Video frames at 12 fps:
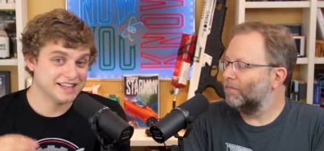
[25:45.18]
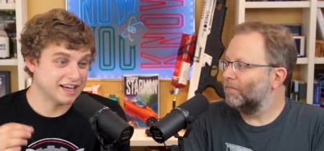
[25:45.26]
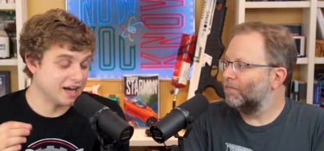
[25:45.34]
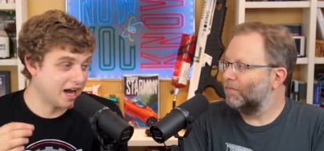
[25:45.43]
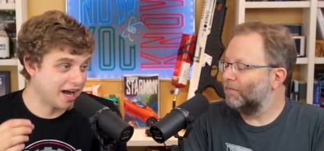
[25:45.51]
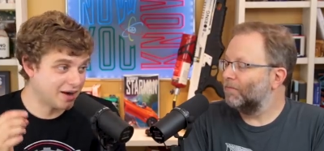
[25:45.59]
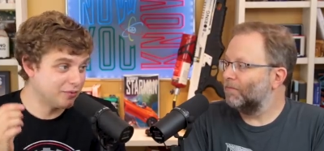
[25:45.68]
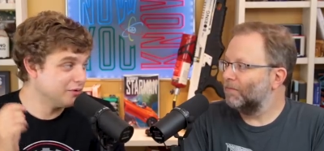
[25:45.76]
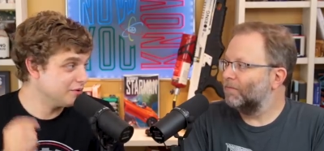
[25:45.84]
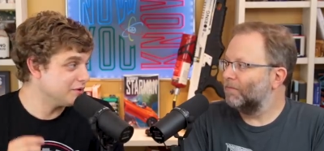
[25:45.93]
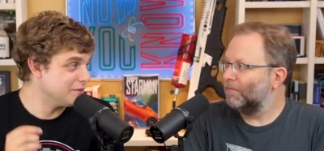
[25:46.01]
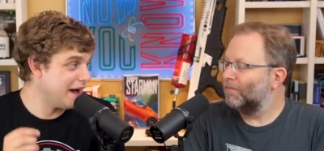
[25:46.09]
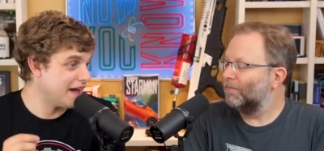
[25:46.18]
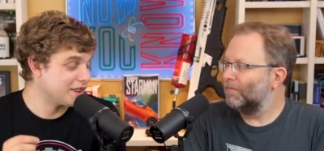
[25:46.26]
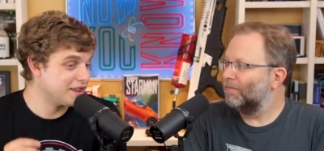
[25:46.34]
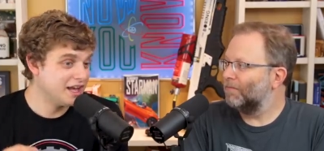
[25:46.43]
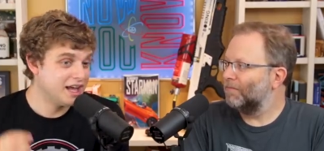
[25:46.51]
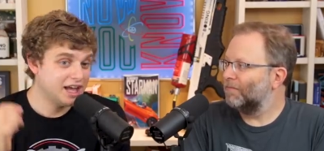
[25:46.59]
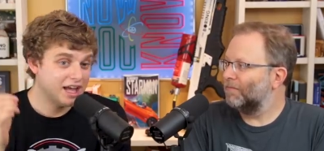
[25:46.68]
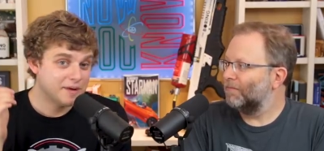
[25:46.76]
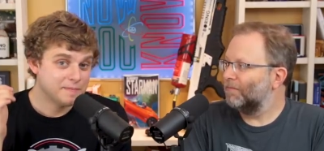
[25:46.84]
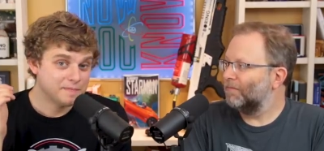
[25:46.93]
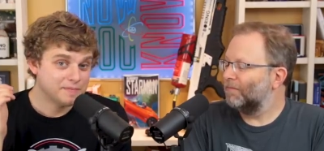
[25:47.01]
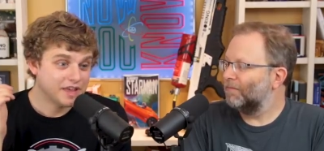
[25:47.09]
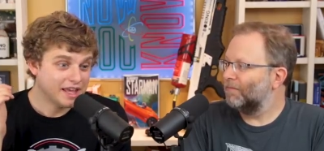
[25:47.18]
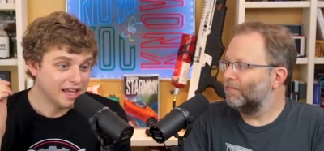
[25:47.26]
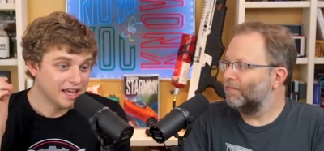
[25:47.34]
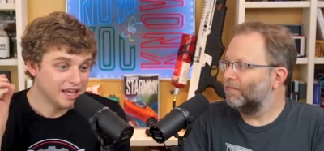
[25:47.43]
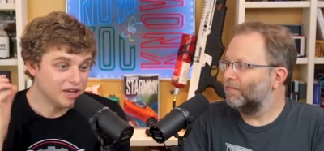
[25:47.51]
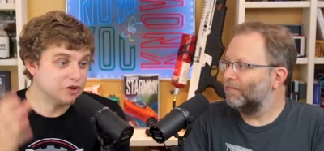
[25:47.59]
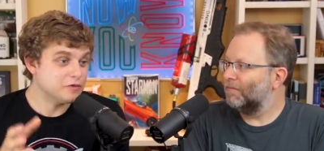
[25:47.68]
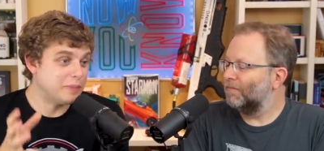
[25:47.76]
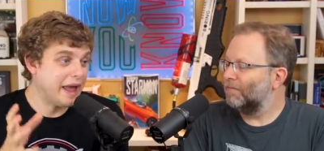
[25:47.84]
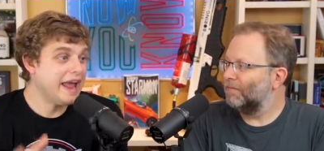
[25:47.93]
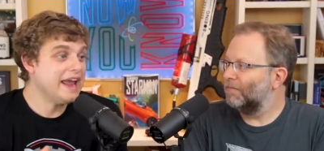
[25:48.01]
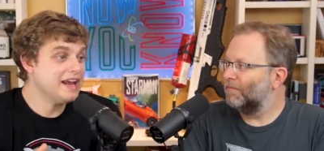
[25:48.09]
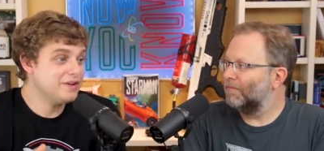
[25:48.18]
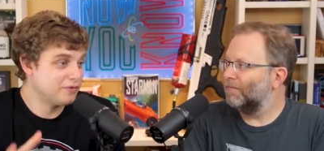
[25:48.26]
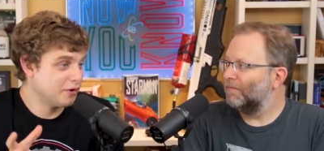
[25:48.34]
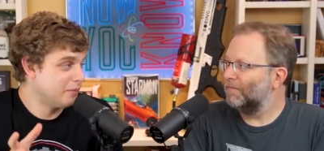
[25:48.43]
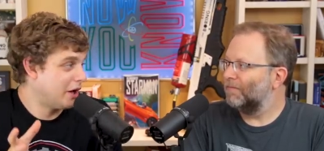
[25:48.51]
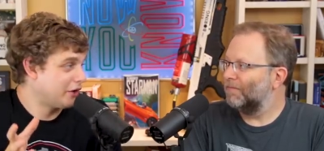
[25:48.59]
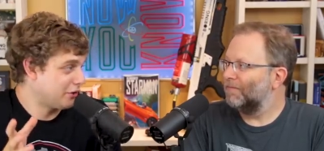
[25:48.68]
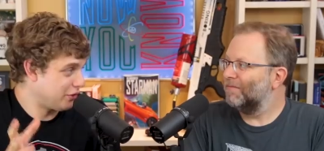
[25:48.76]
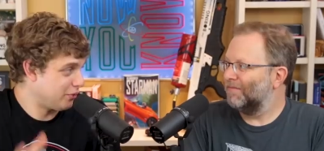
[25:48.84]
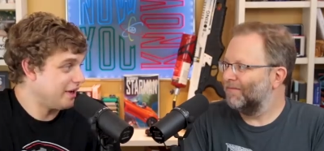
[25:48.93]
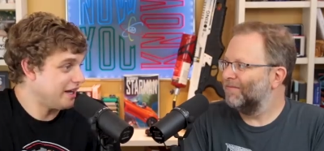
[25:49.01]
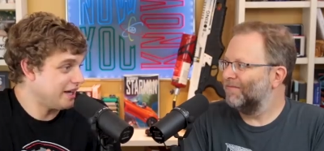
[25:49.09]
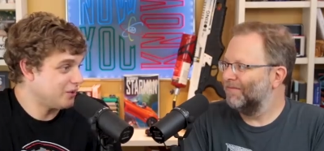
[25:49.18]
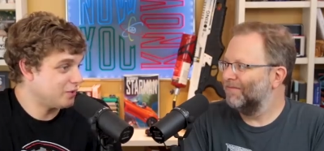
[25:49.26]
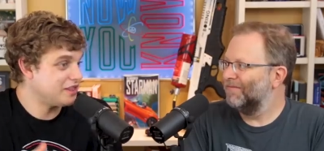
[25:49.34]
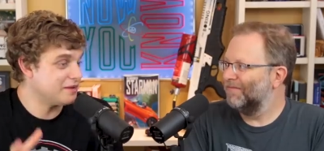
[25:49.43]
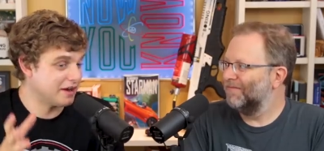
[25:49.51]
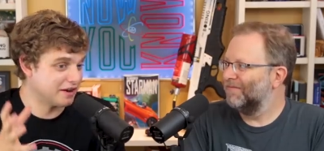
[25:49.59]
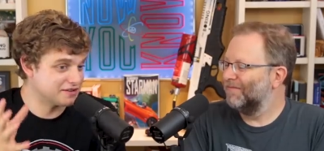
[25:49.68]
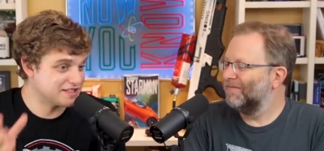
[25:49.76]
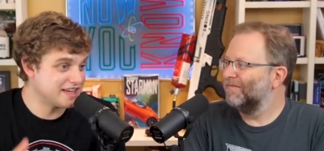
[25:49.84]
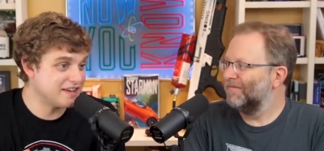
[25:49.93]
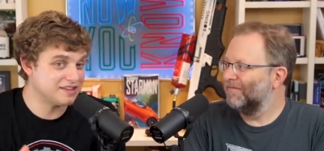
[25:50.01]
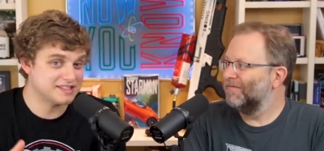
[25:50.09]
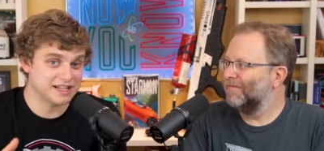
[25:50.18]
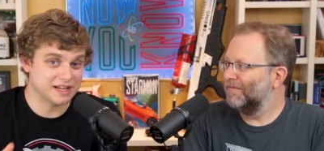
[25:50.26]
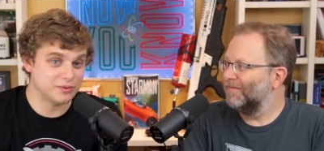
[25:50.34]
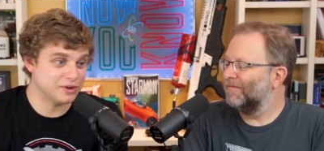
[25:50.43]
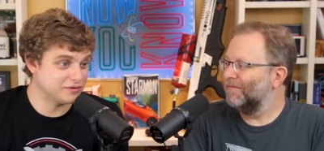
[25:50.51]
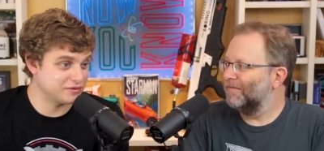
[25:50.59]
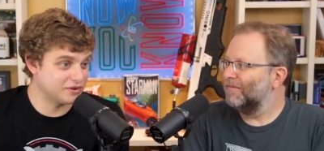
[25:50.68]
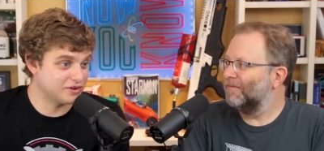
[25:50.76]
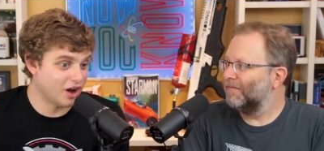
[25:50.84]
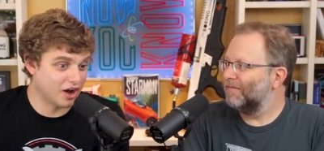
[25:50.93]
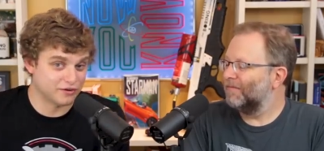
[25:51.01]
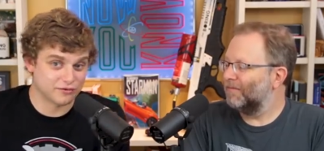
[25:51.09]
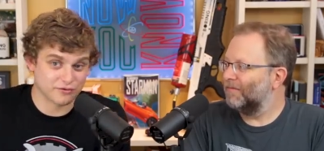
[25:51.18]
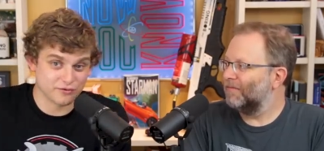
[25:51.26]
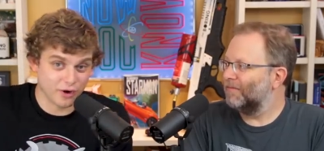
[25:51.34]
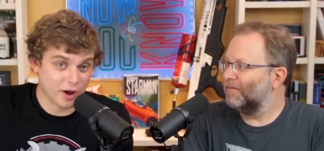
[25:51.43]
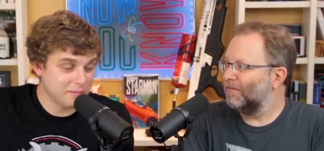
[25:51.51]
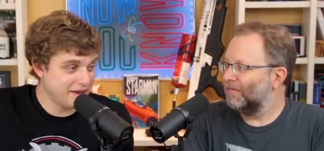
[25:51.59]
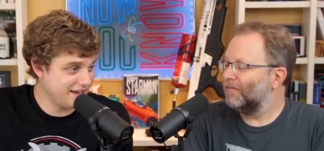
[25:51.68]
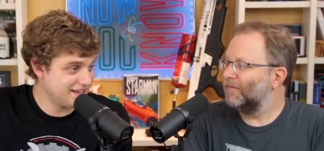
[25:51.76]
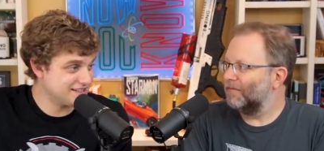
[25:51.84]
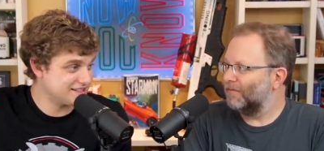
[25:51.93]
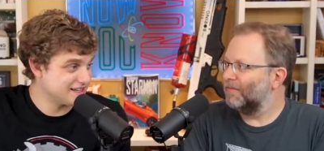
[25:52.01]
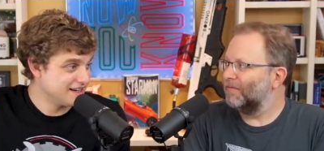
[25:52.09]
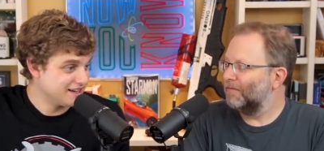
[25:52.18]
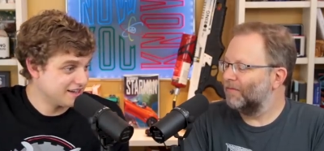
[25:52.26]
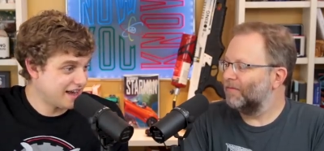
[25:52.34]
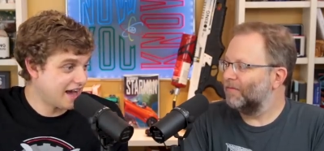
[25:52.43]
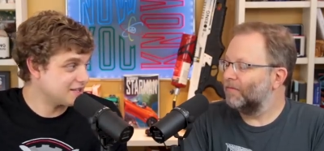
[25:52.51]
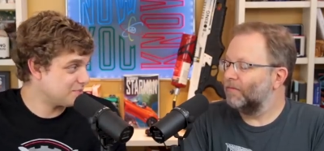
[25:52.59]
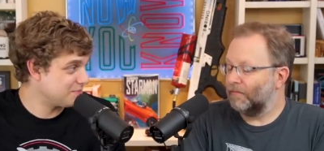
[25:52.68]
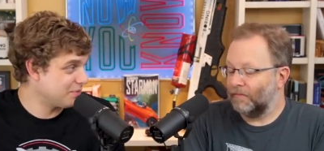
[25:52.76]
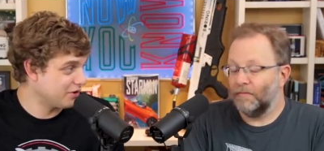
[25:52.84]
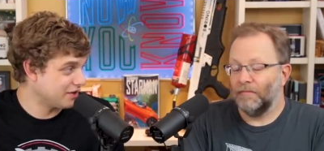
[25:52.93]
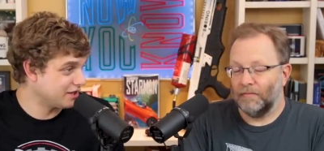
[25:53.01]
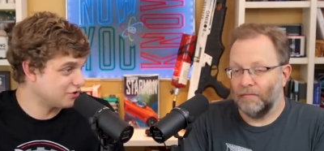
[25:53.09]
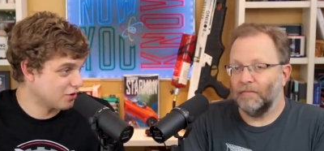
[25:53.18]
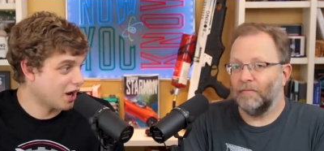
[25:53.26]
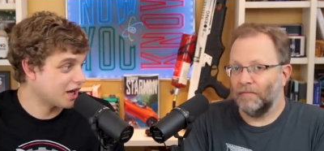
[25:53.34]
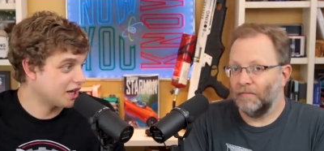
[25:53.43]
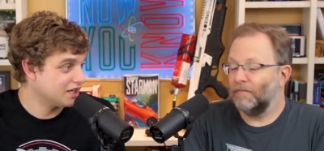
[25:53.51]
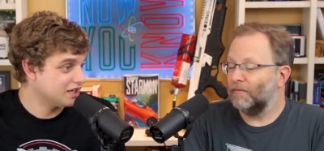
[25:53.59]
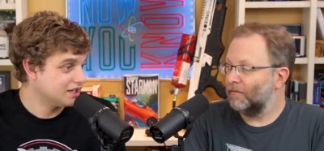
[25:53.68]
Speaker 1: like we were doing the math, he could have paid for a Model 3 with the amount of savings that he would have gone from his gas burning truck